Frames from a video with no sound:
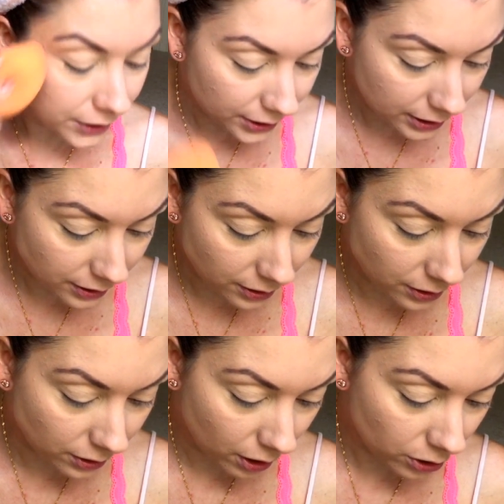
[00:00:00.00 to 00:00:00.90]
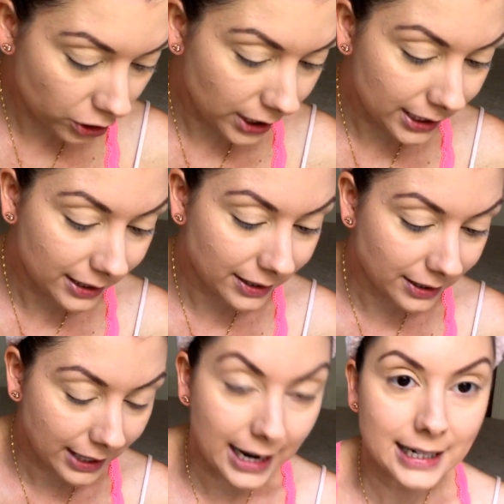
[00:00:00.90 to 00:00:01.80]
This is such an
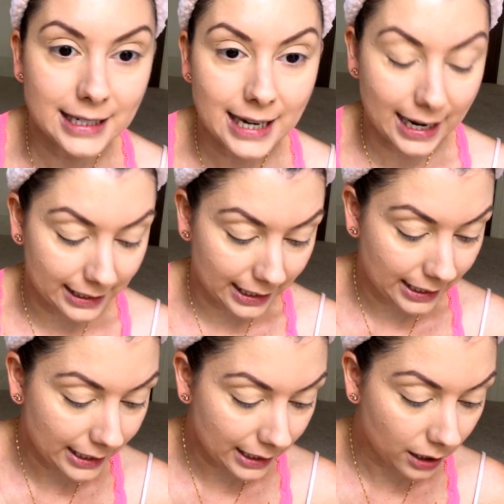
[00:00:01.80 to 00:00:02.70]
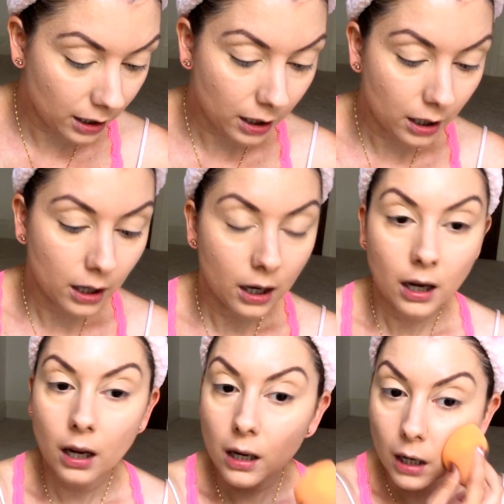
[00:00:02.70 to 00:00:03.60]
insane technique.
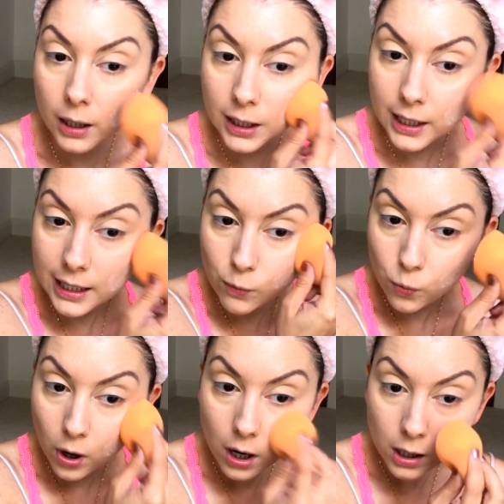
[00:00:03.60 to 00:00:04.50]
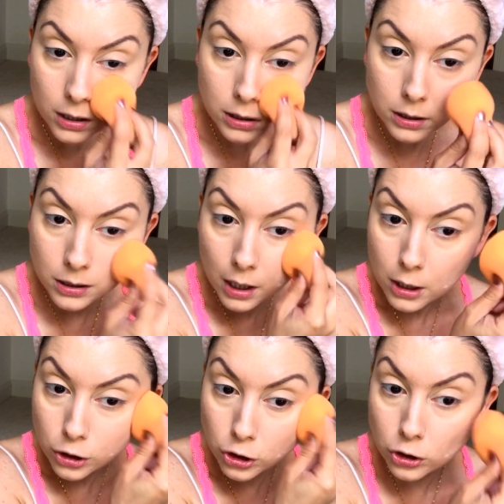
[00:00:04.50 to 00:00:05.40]
Like, it works
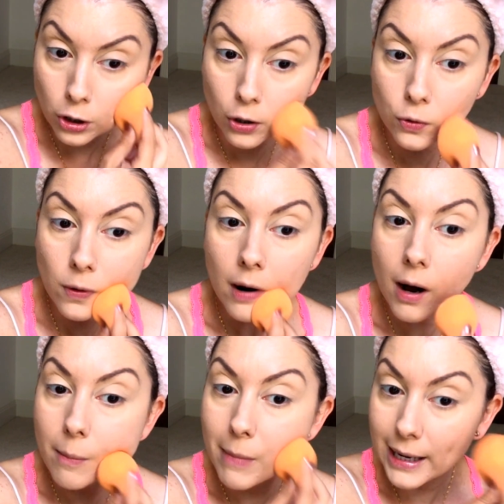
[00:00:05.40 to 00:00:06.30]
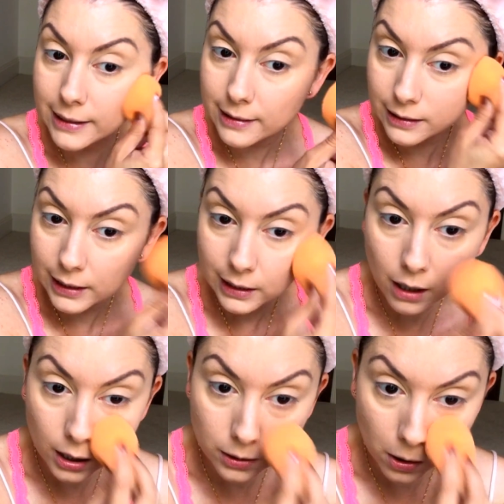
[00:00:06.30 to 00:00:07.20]
so
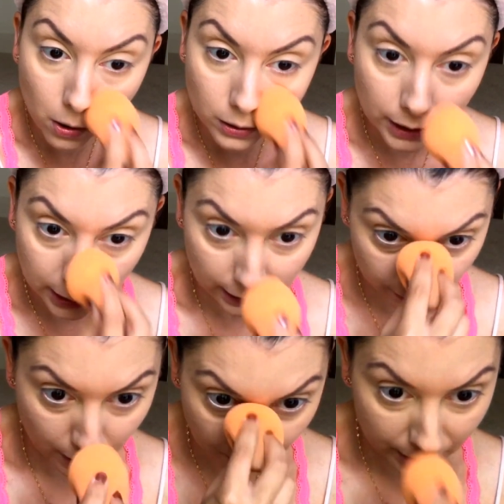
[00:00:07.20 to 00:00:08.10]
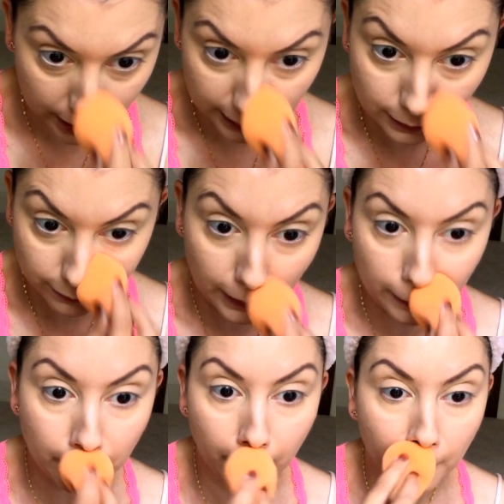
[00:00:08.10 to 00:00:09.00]
amazingly. I can't even believe
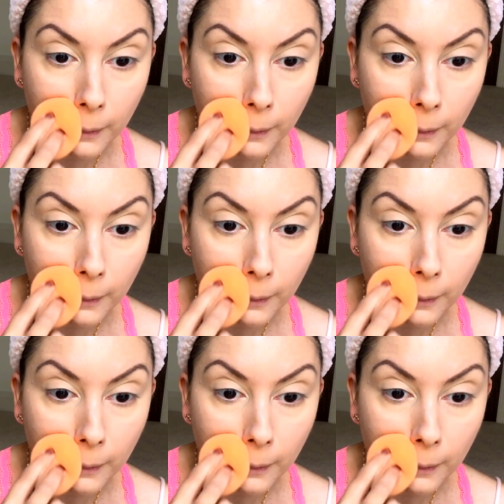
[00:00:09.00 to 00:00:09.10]
it.